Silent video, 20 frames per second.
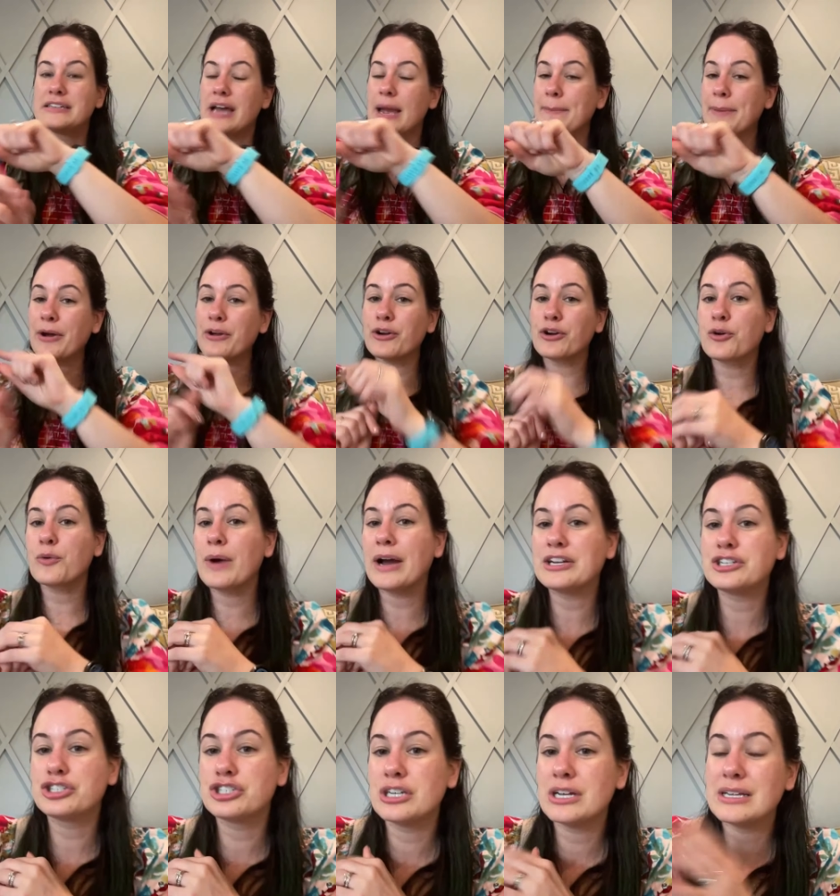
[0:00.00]
type out your
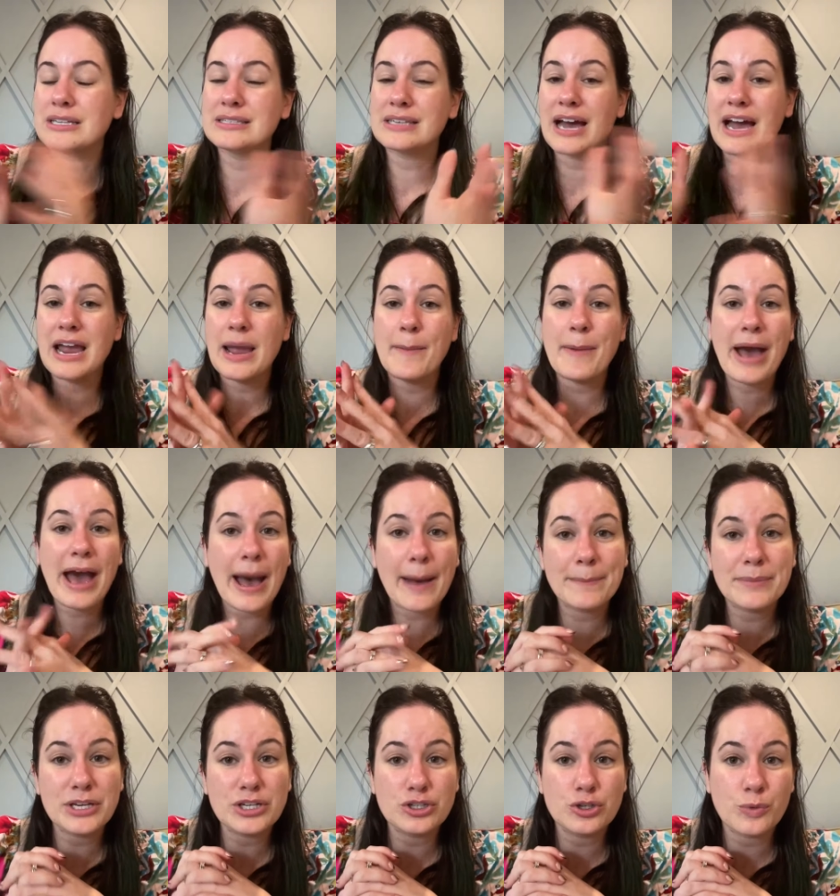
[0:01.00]
questions. I am
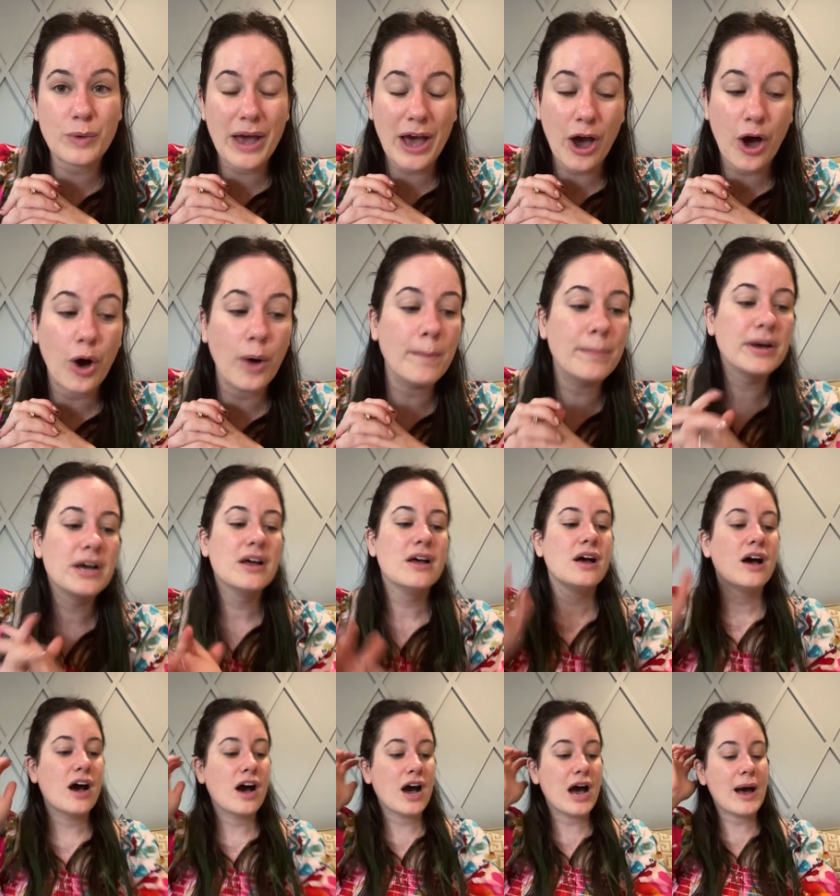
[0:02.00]
happy to help
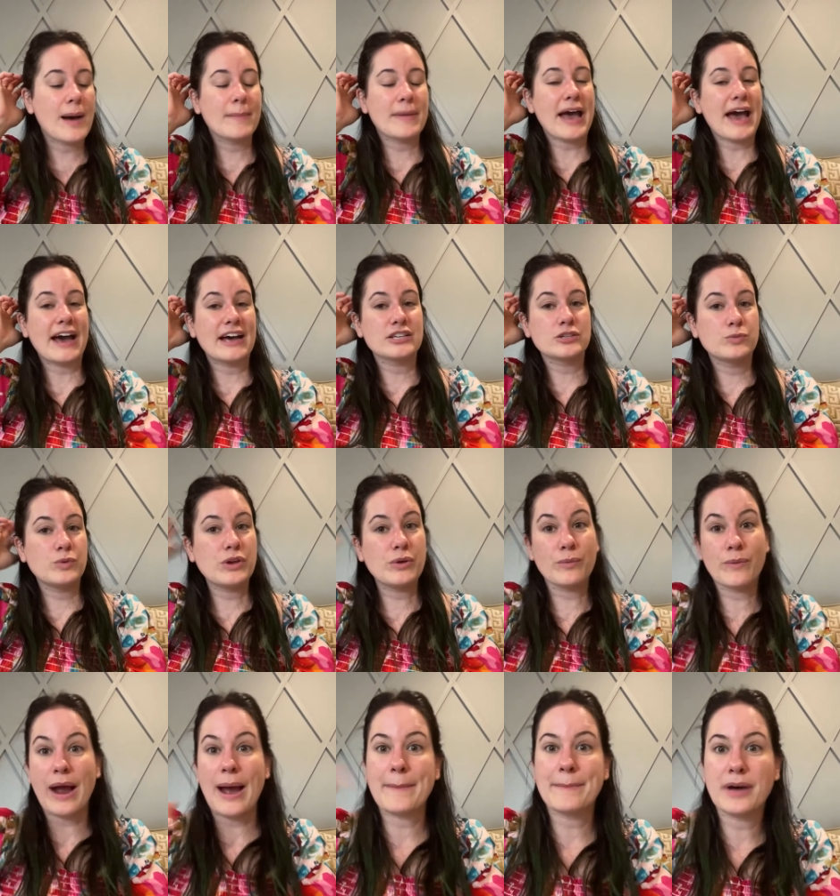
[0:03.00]
um, as we
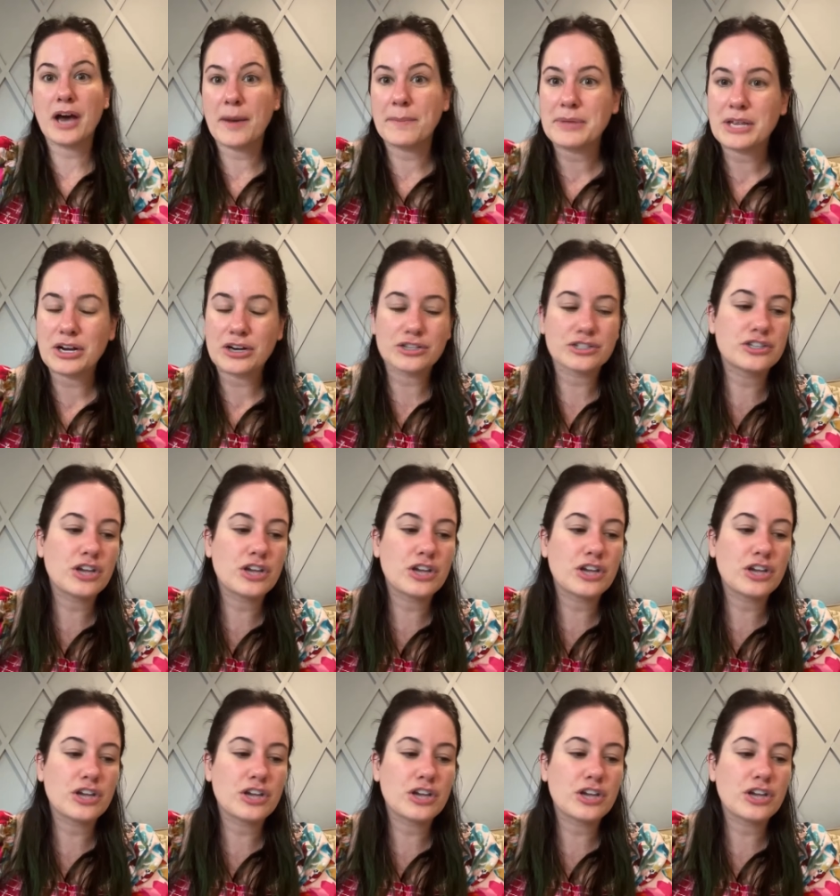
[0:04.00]
wrap up here.